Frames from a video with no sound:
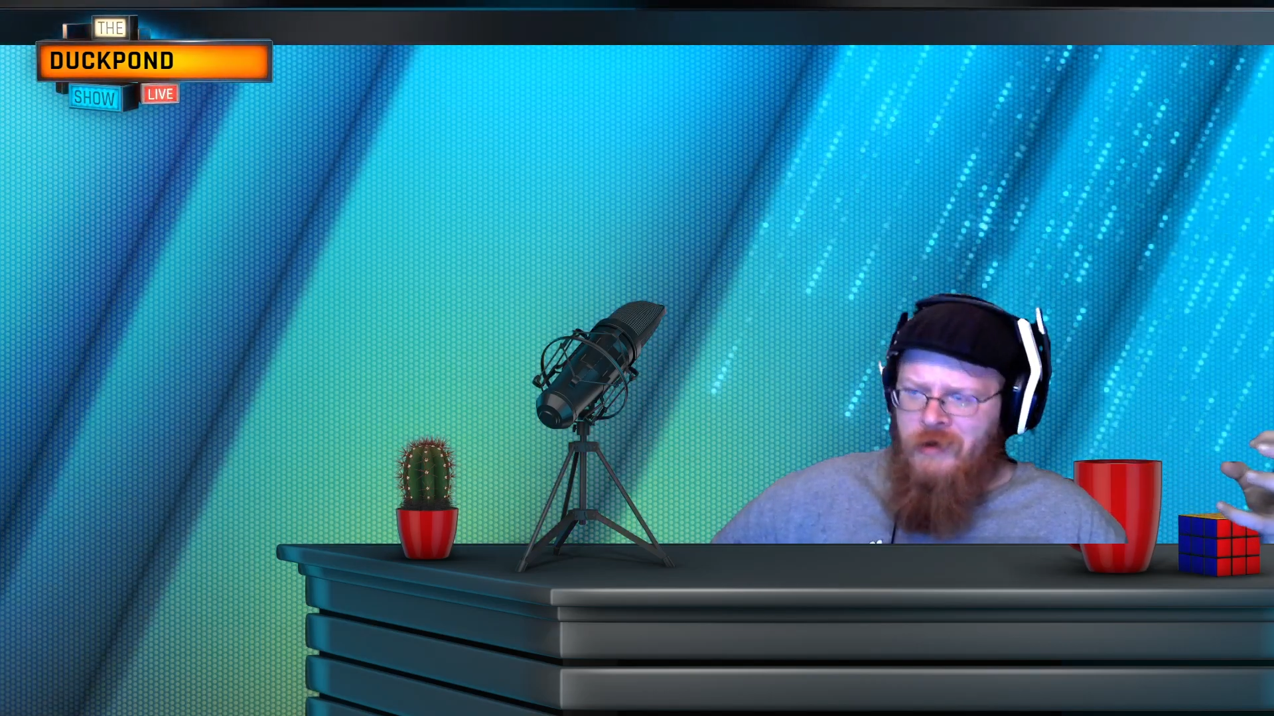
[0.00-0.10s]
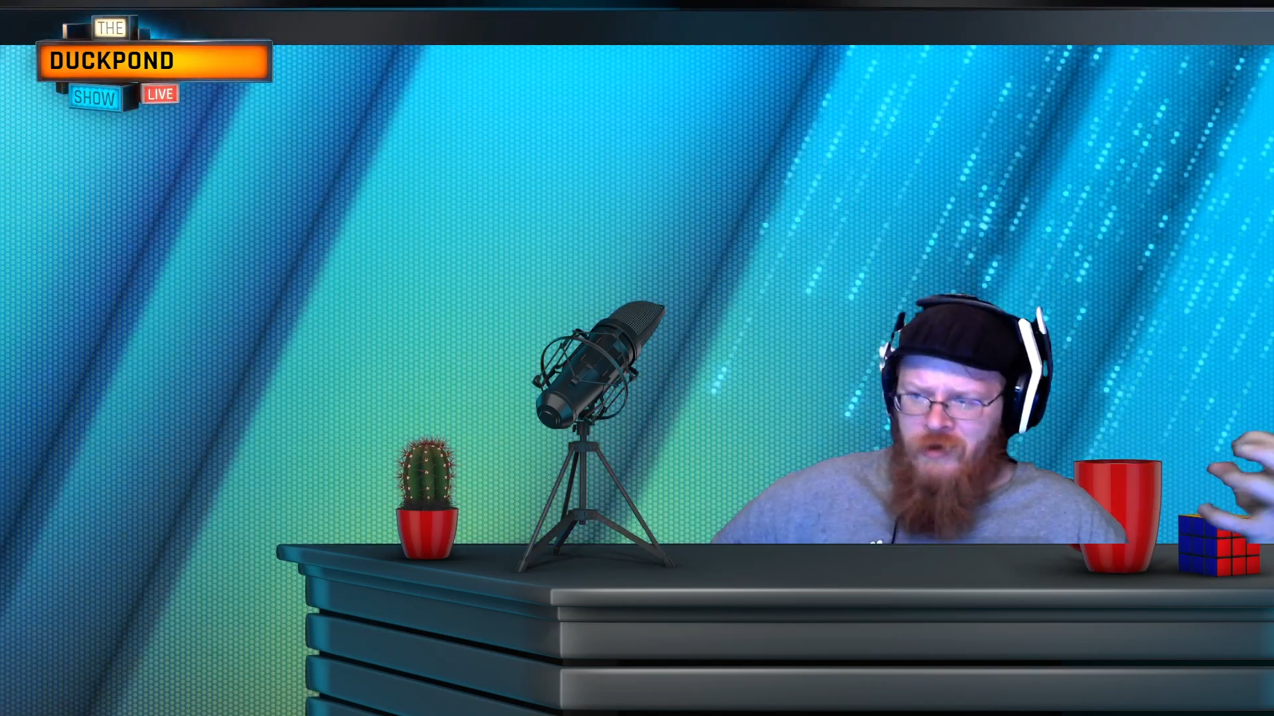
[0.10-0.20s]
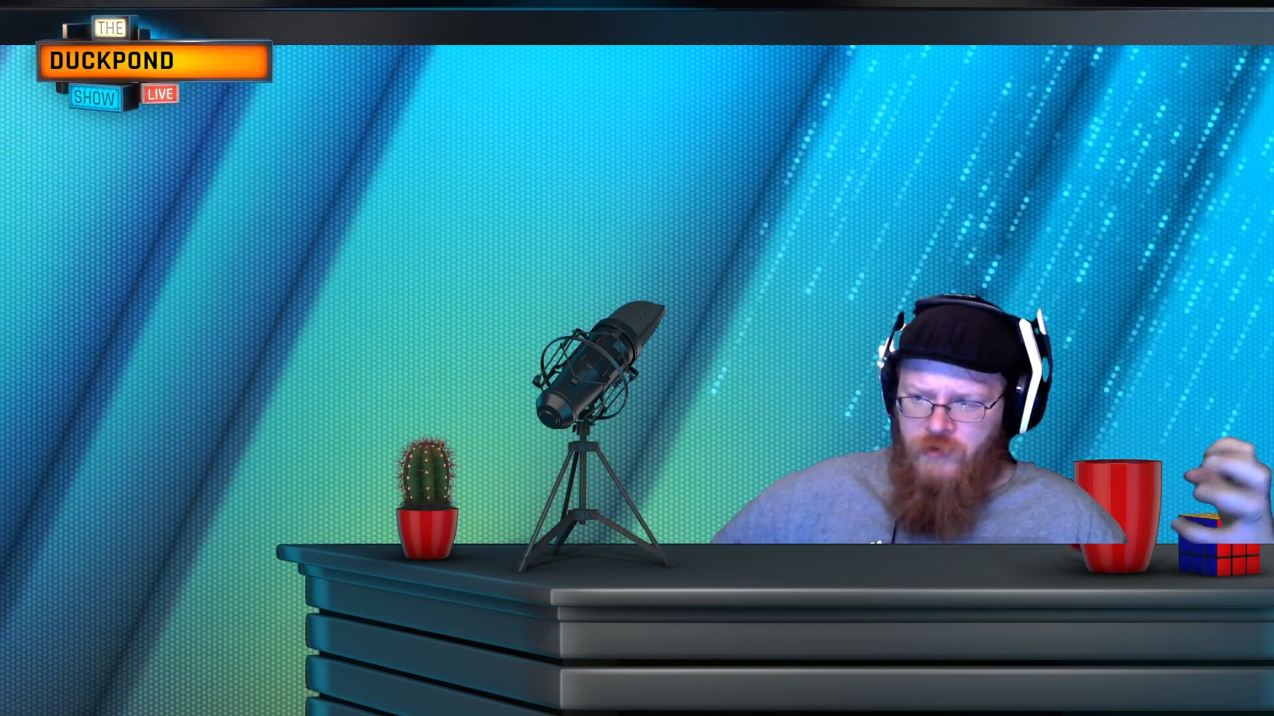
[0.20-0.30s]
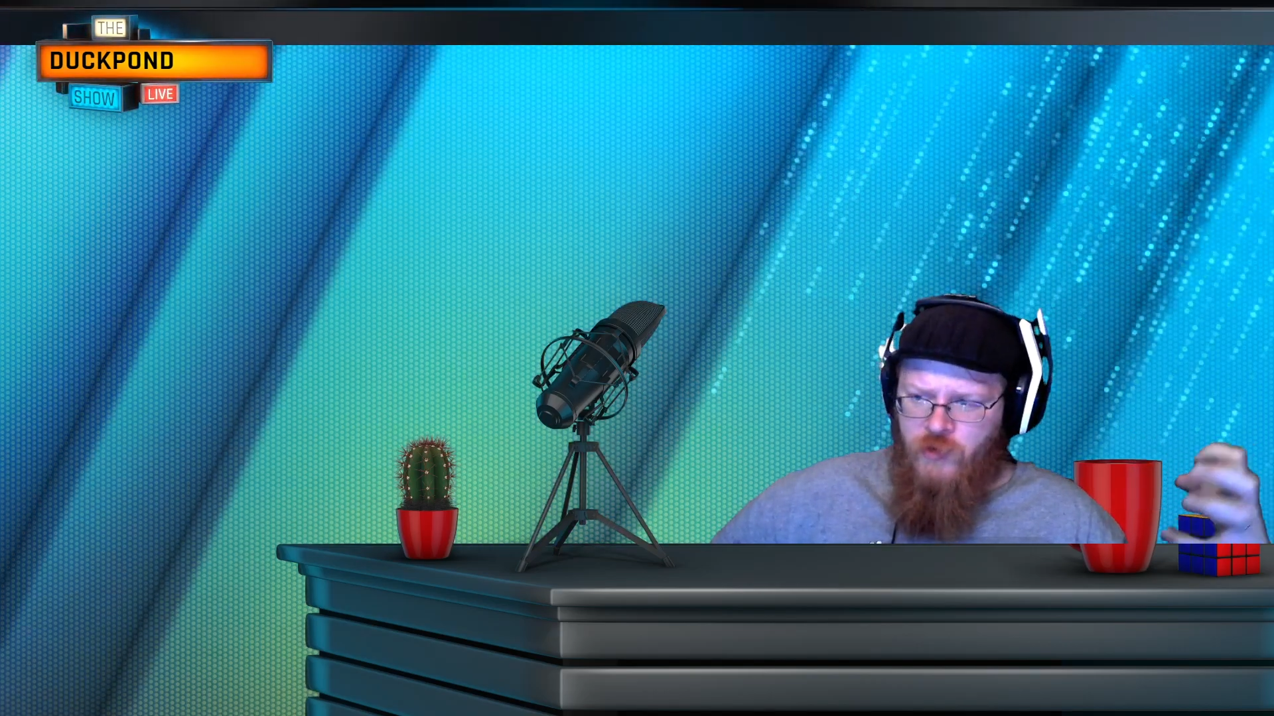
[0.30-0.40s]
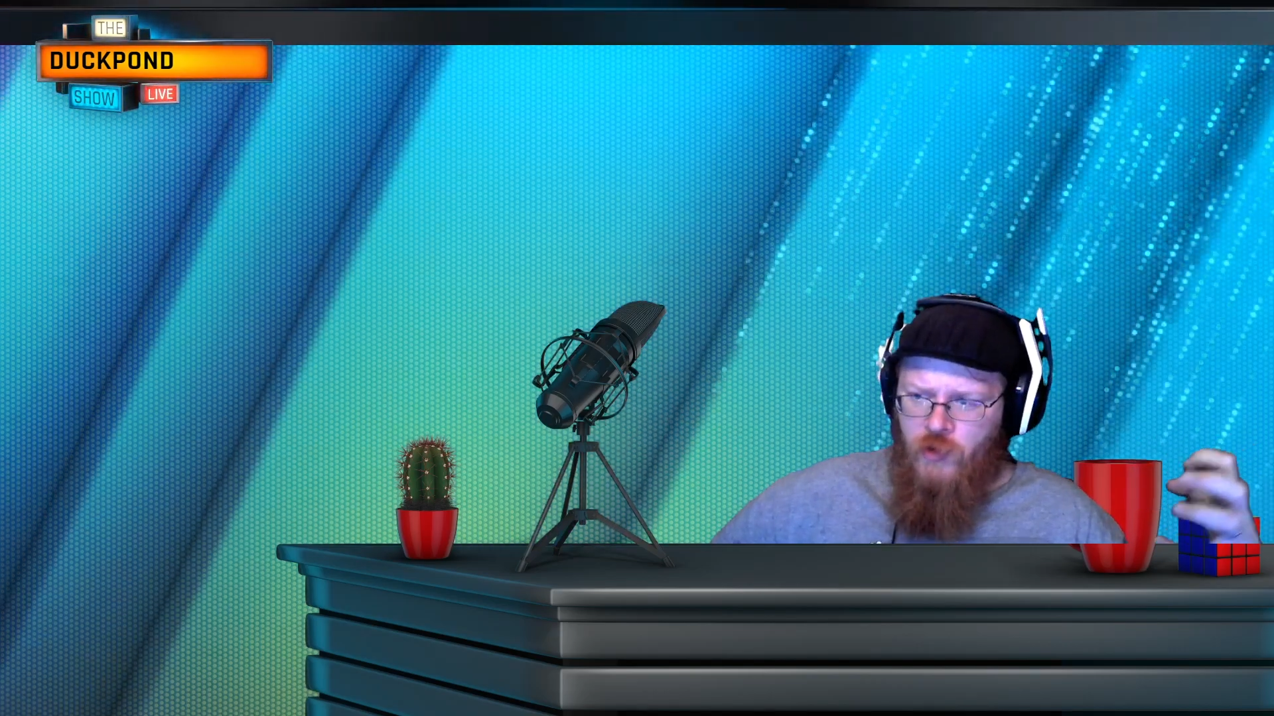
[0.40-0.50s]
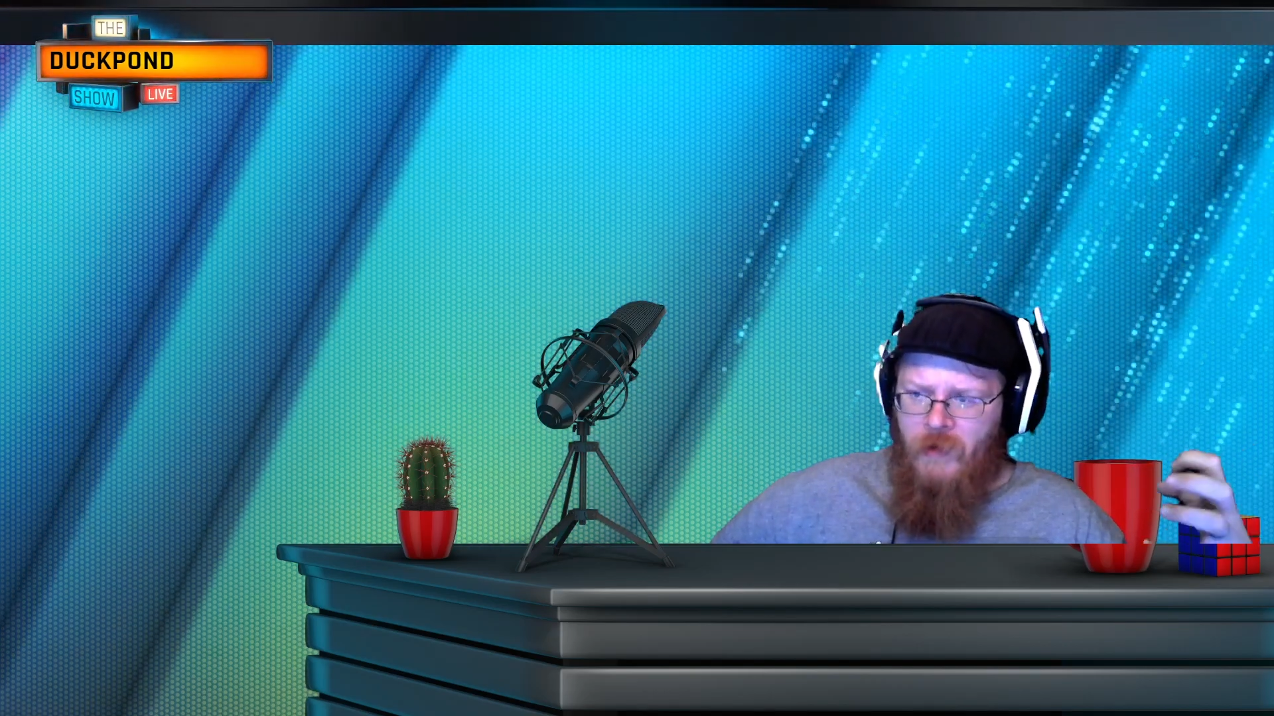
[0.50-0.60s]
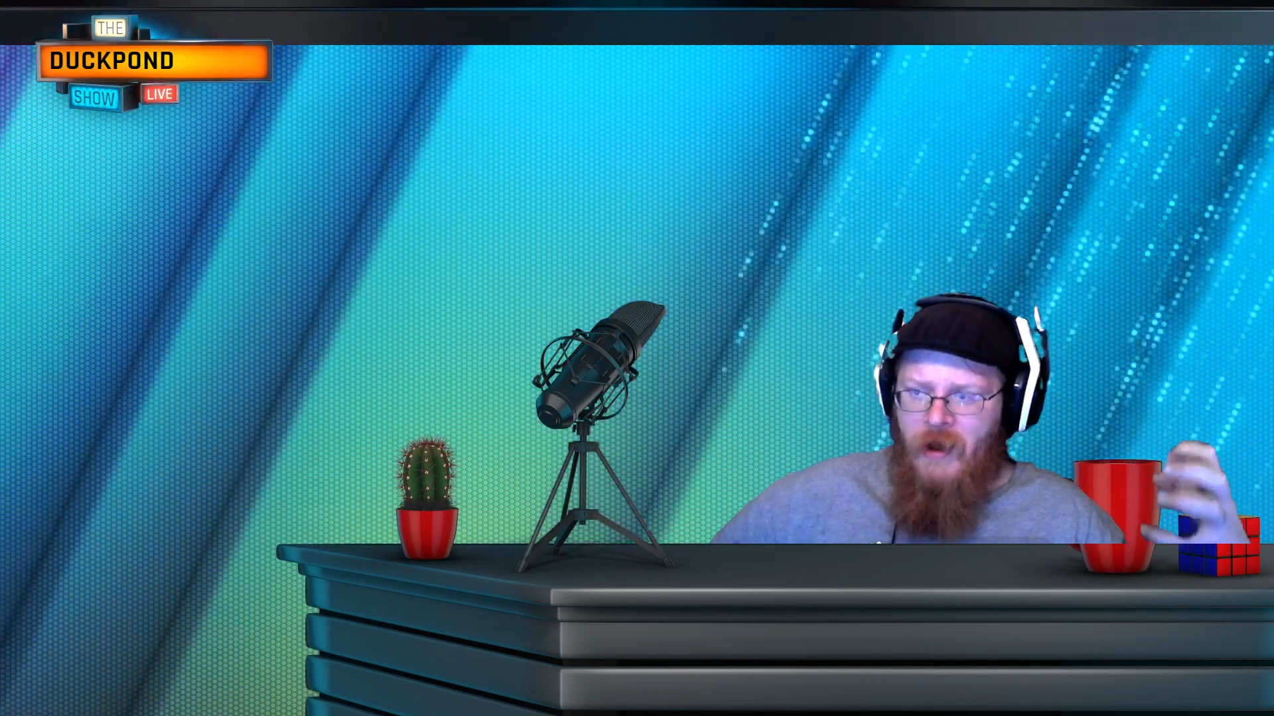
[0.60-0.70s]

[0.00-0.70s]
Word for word: You absorb it,